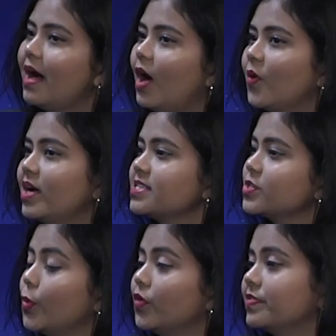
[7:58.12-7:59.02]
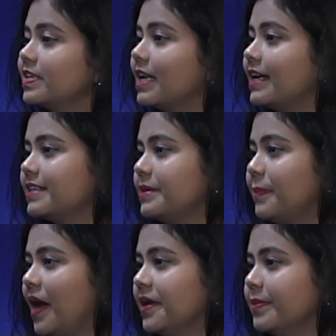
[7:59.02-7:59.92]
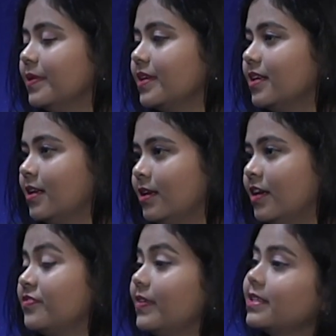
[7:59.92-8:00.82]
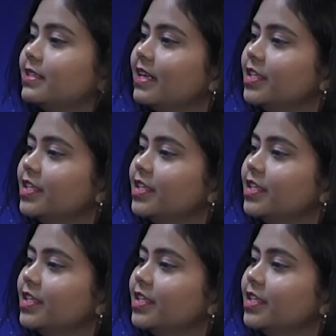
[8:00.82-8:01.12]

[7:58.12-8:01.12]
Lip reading: how has COVID-19 pandemic affected